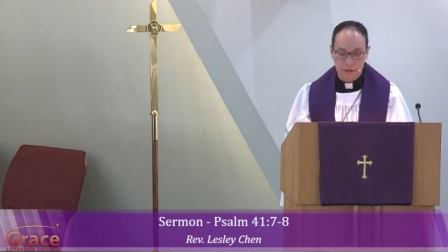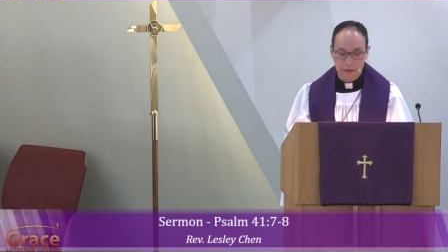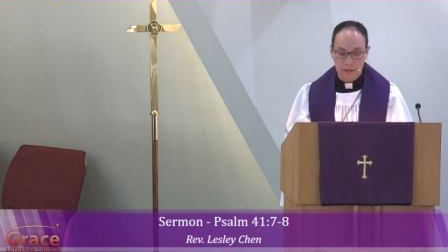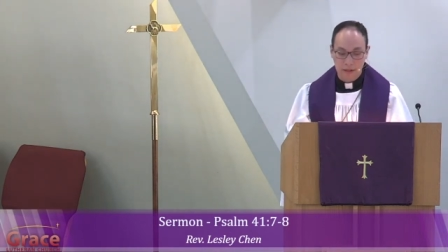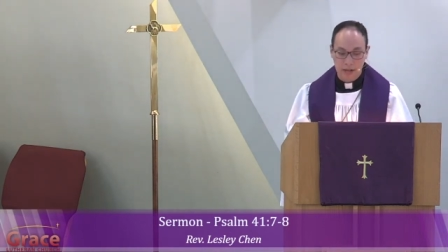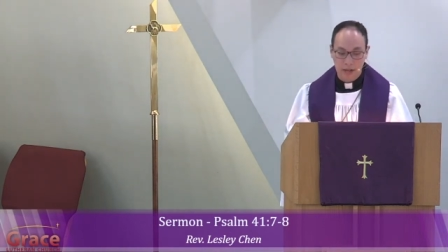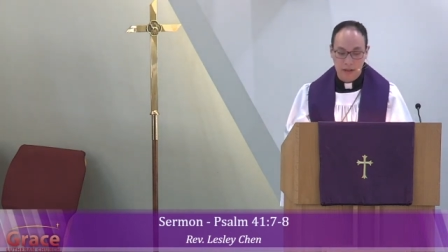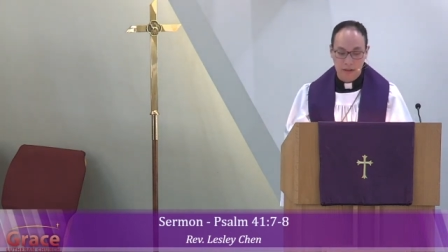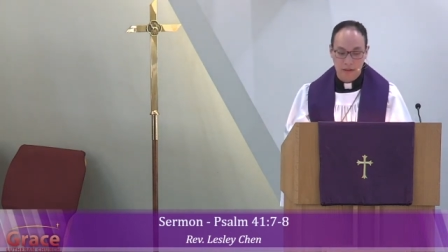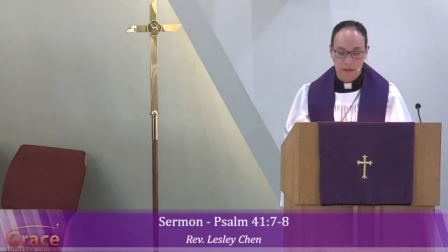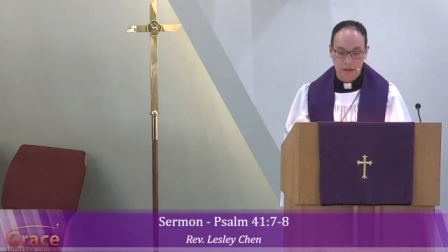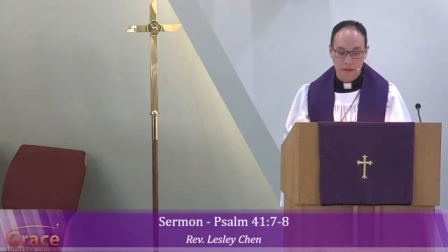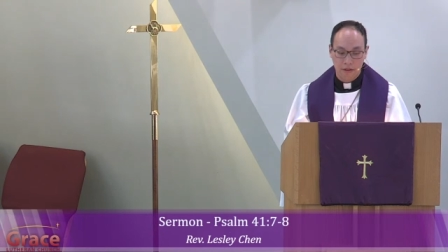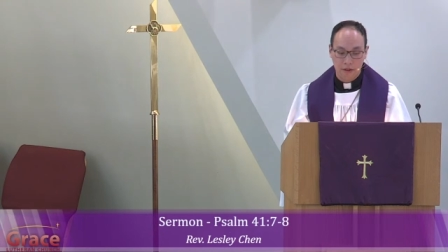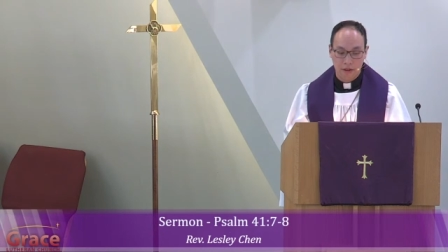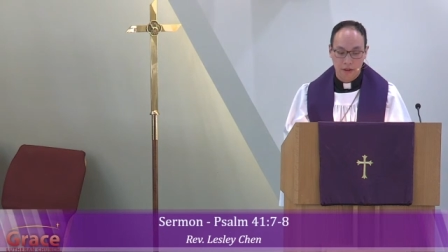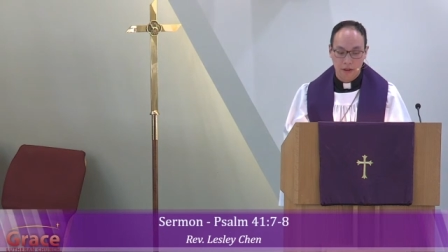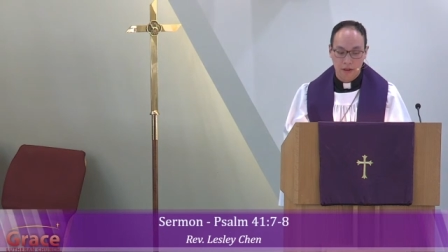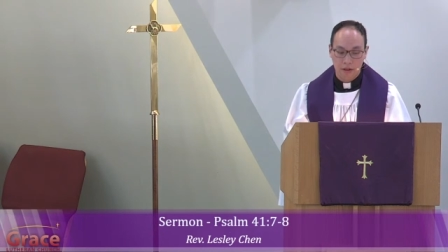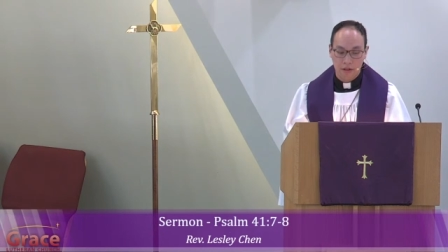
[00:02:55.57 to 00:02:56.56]
last
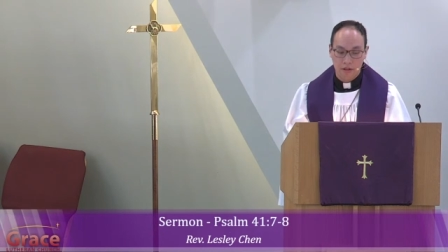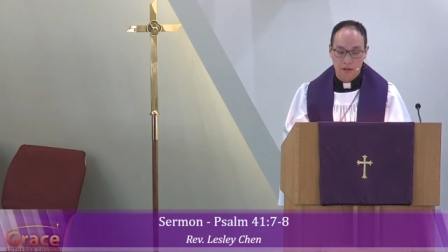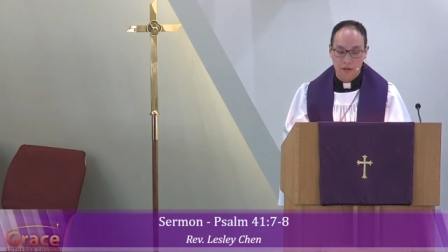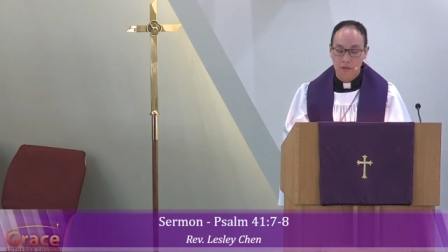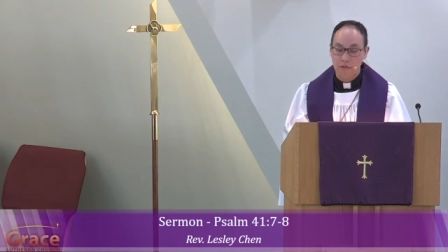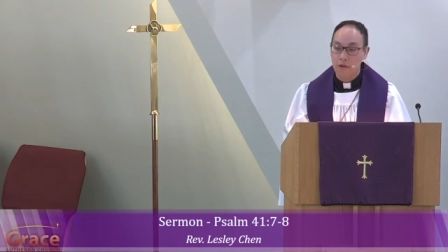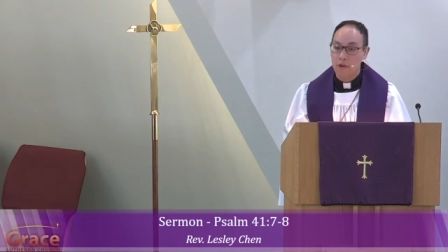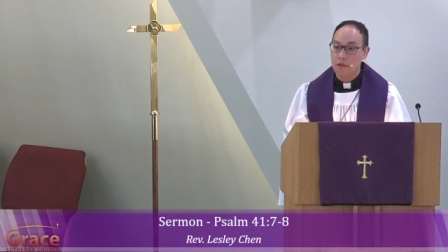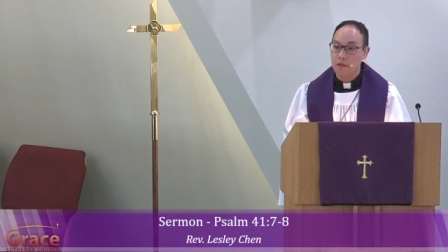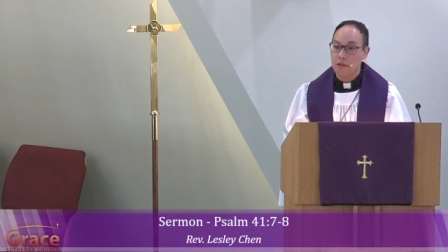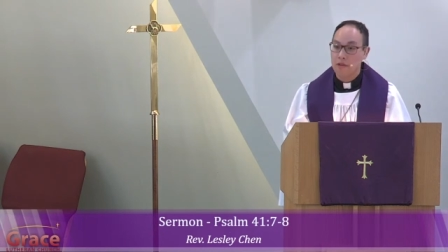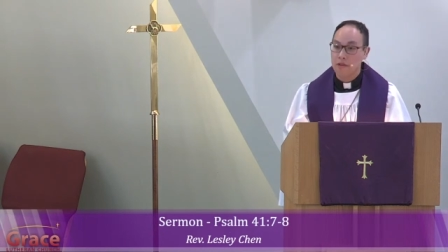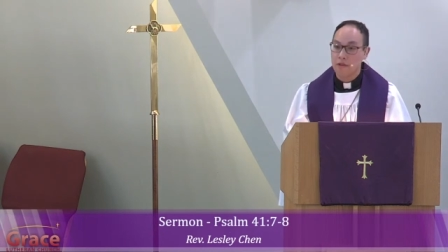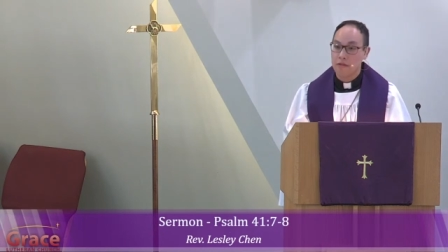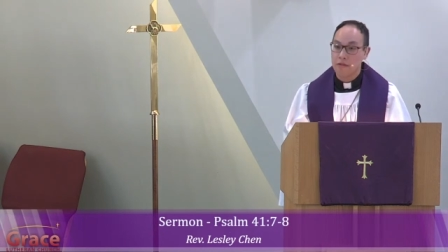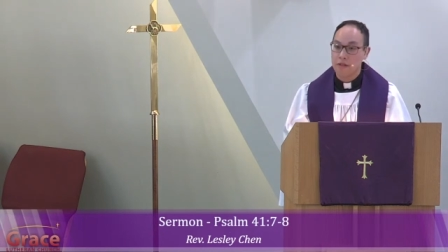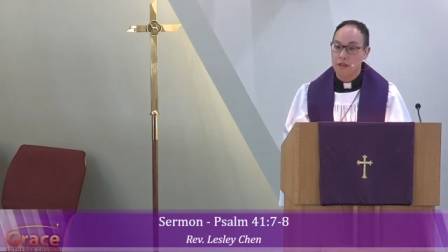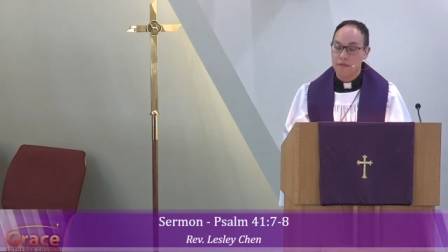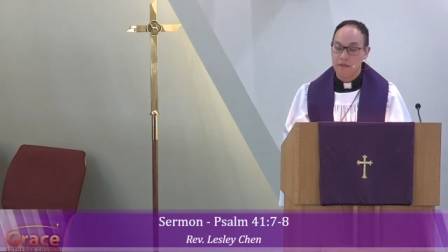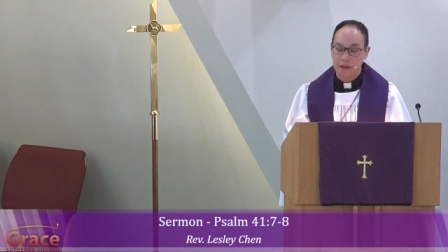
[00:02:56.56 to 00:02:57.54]
two verses
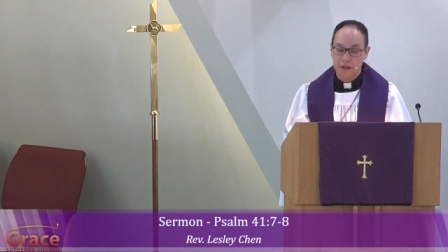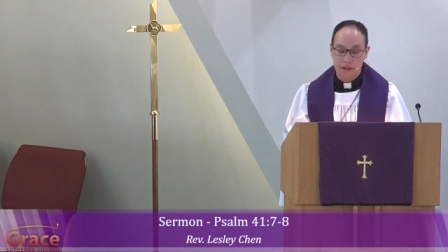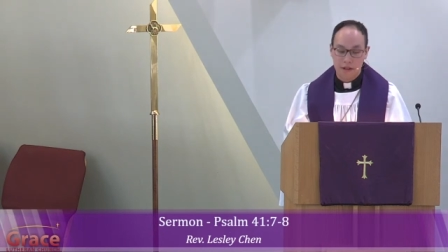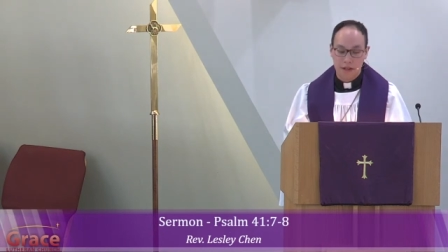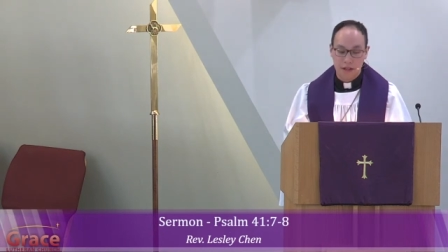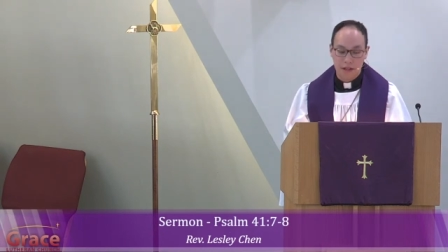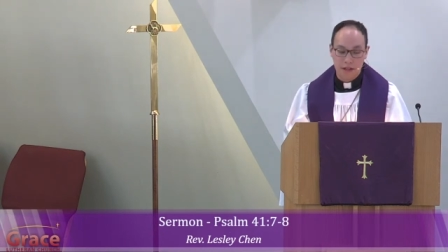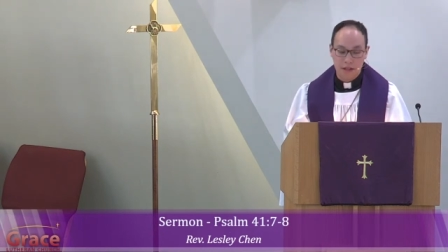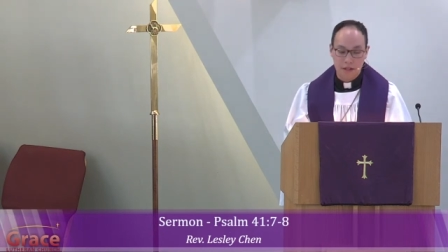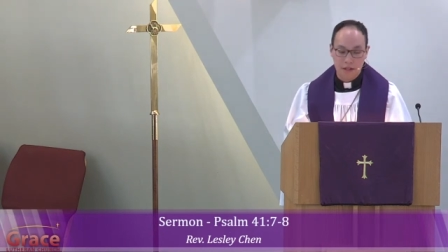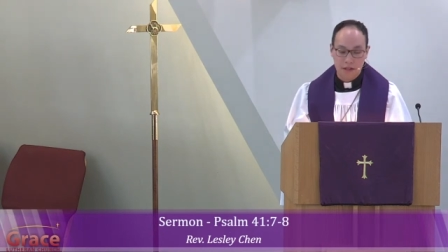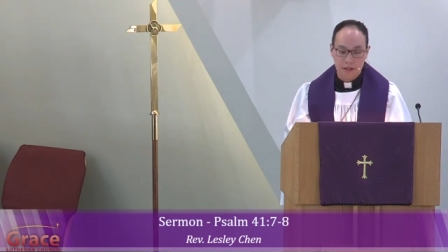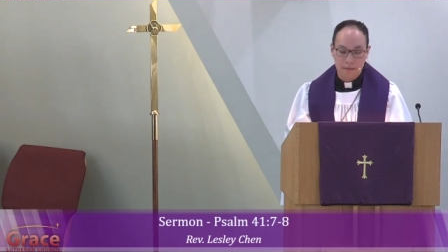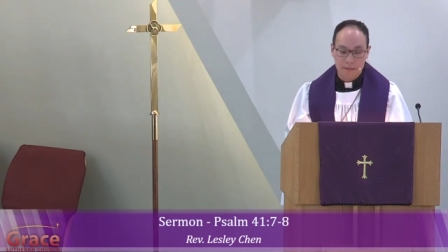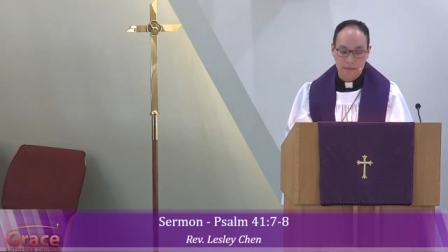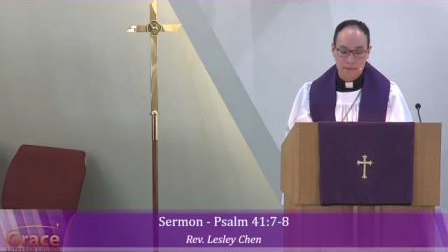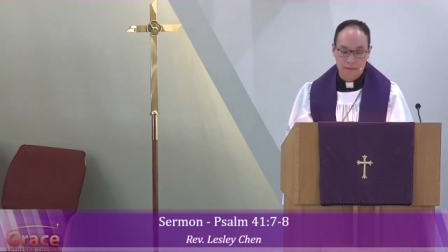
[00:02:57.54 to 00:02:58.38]
of 7 and 8.